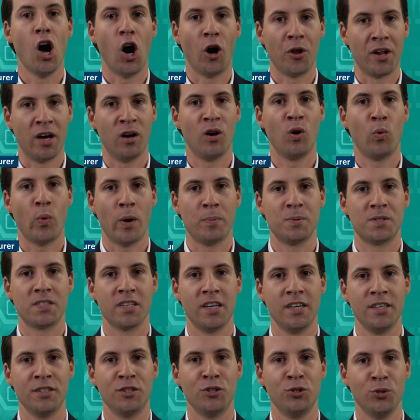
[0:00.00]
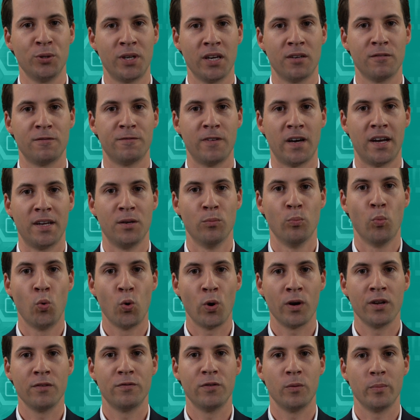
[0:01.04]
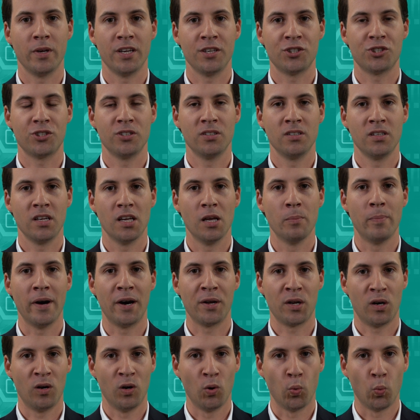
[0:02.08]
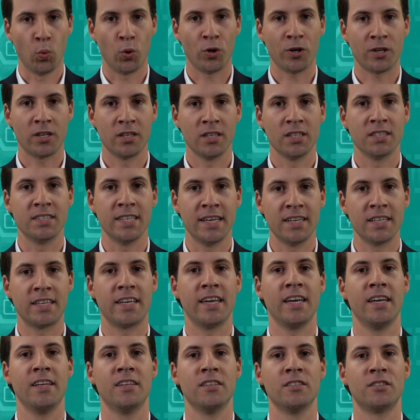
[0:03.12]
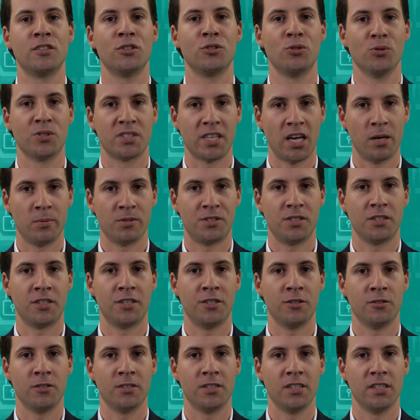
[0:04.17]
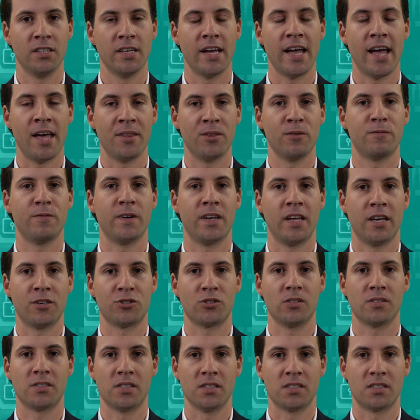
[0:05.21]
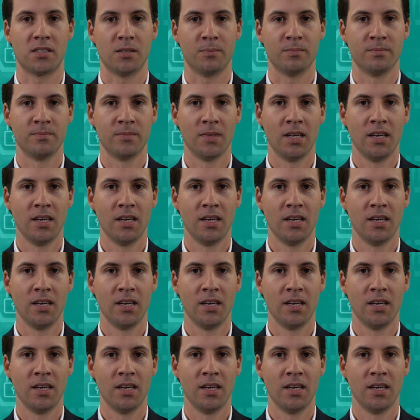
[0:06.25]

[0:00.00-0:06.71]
On our website, you can find more information about our work dedicated to cybersecurity and the financial system.